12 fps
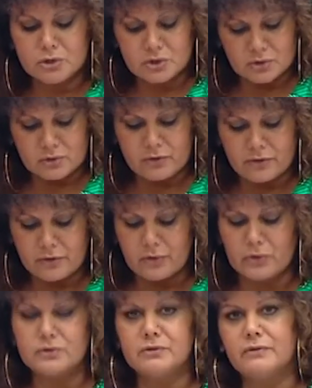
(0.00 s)

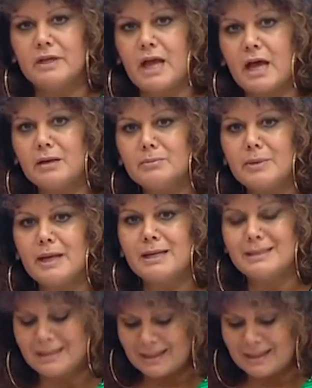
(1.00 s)
2/3 of the unpaid